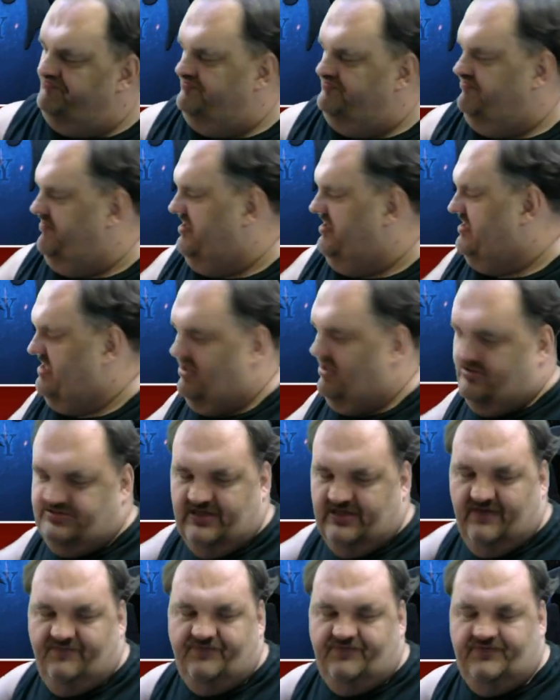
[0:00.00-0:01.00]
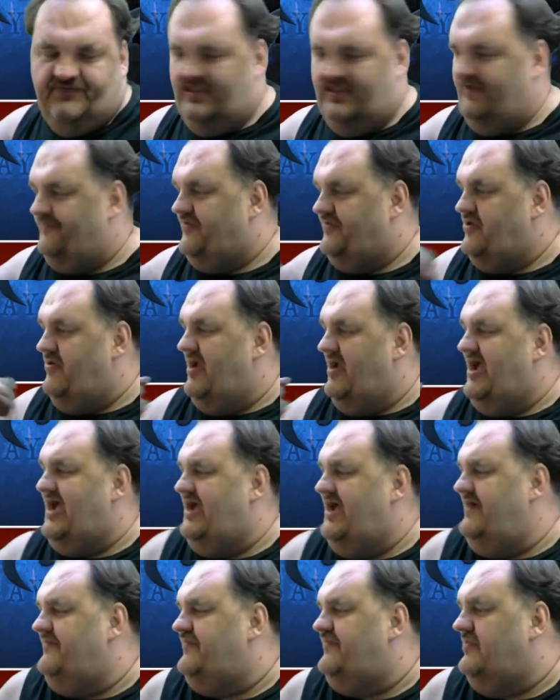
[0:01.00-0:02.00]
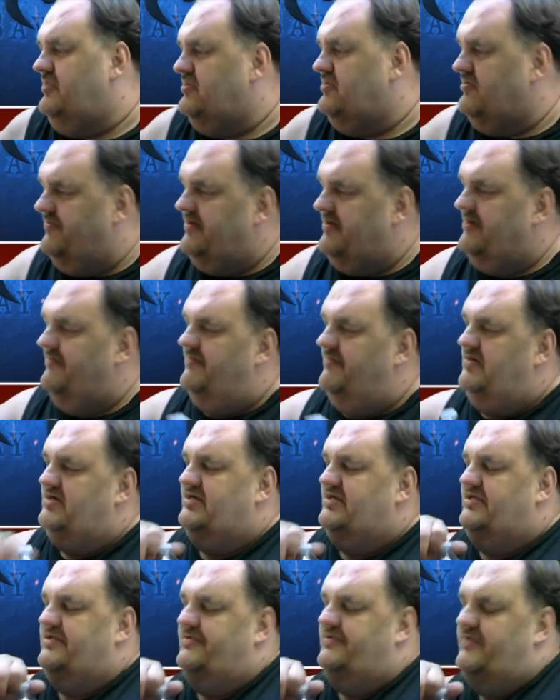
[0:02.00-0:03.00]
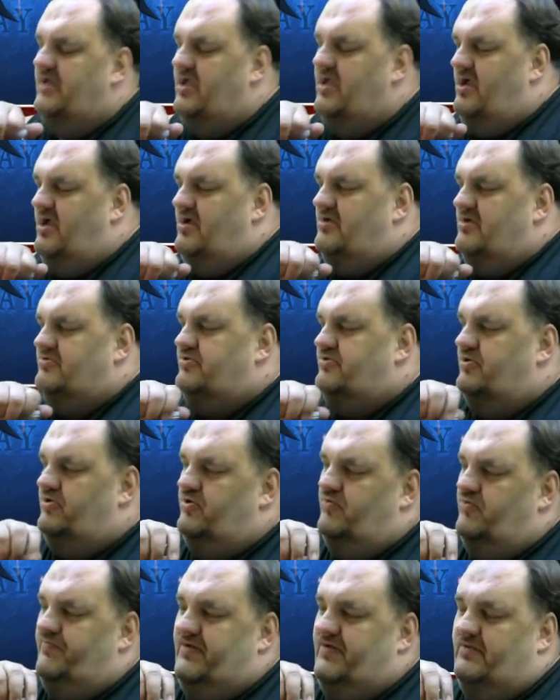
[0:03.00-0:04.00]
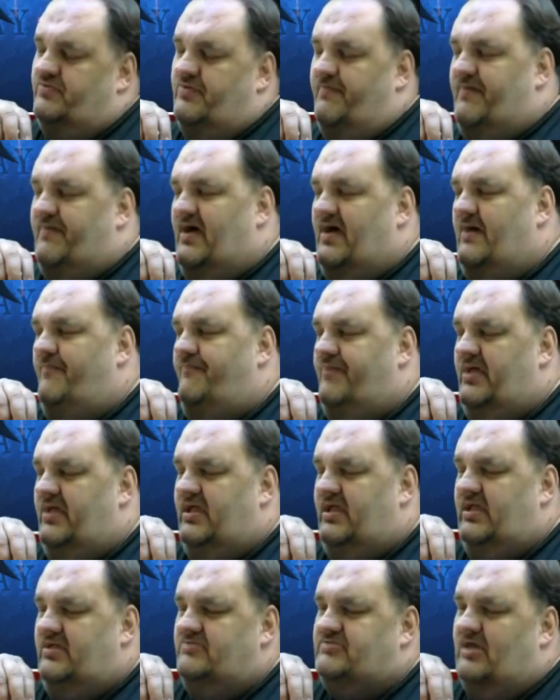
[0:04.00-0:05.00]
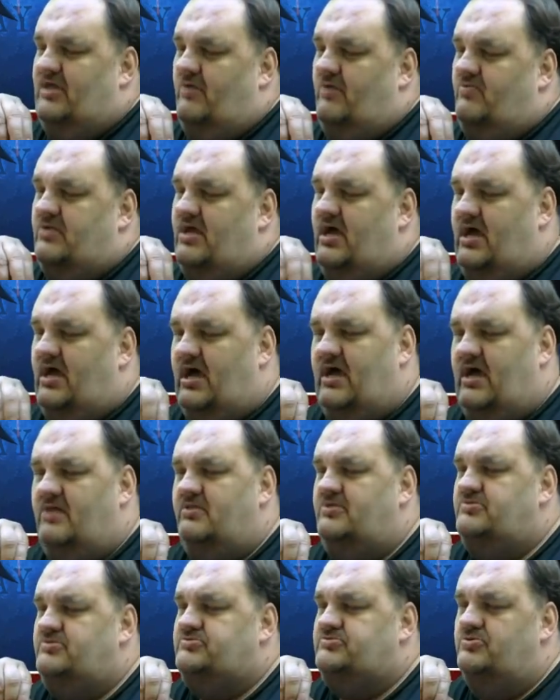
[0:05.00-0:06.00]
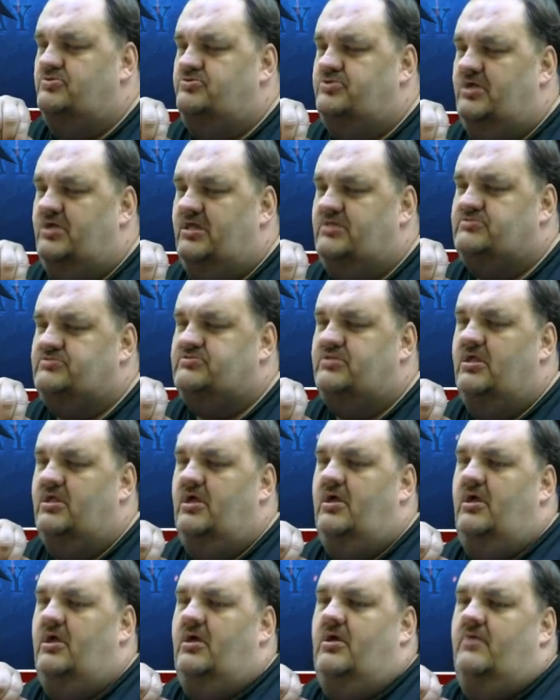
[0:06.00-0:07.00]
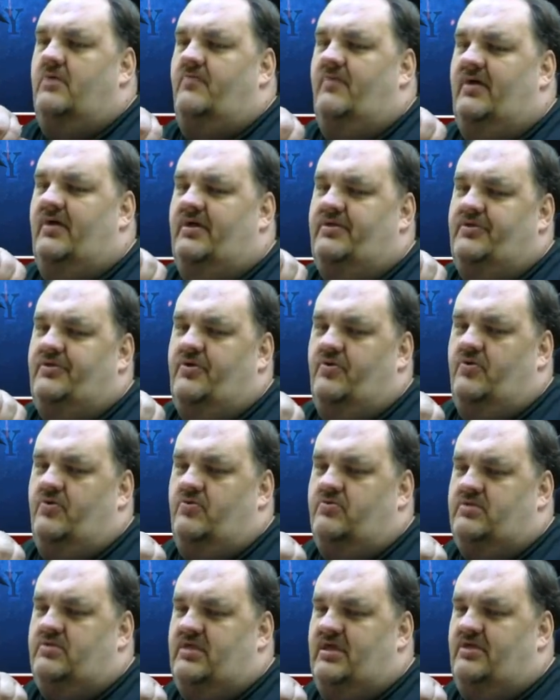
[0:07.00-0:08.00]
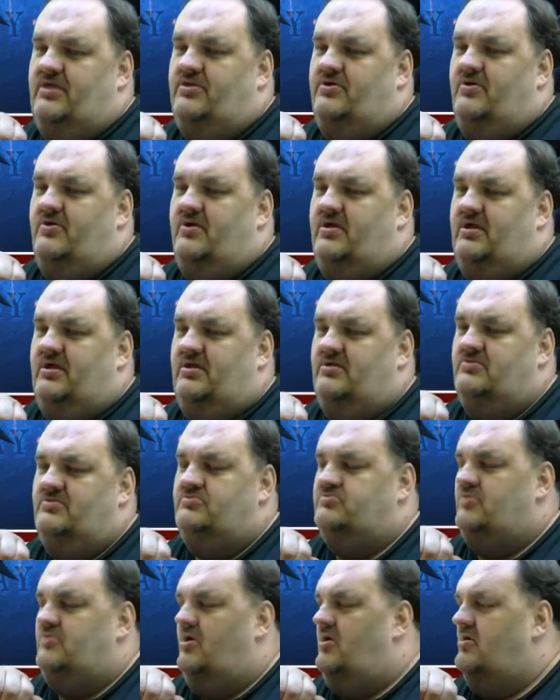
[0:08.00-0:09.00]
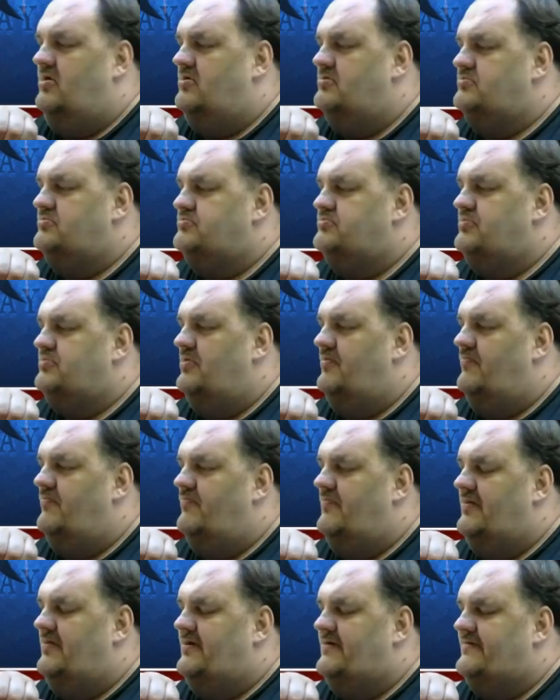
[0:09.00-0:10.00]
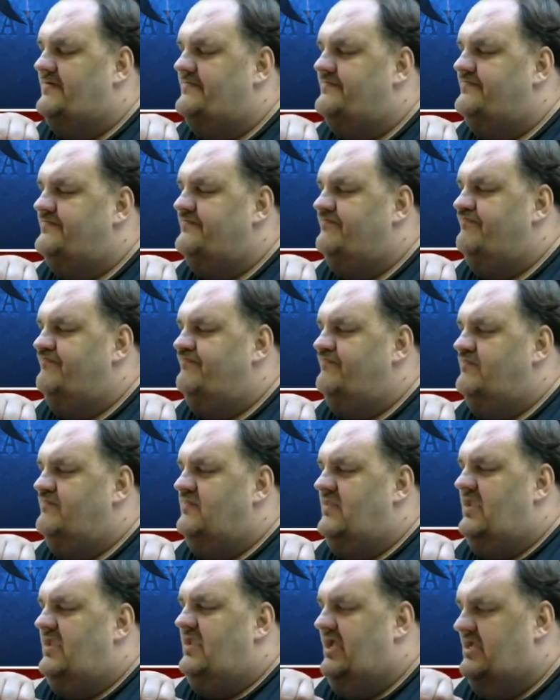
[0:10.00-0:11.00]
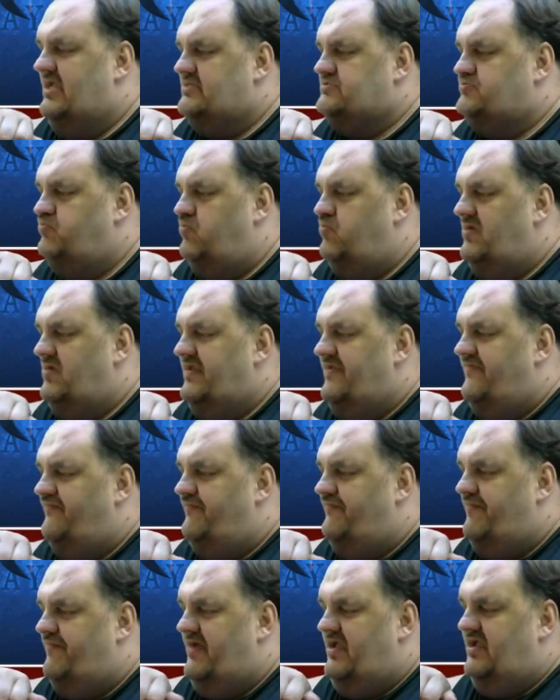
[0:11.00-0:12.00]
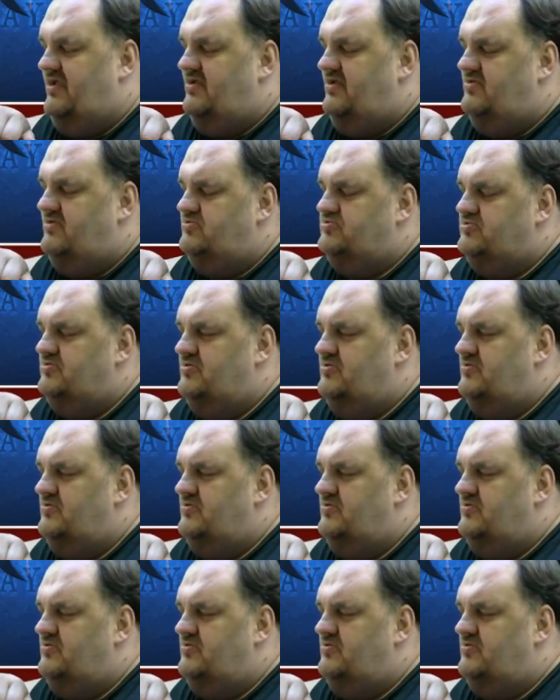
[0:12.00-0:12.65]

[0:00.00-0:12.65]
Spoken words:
Because if you have a little bit of money to be able to buy bags, I would highly suggest that you get your hands on some hex weave bags.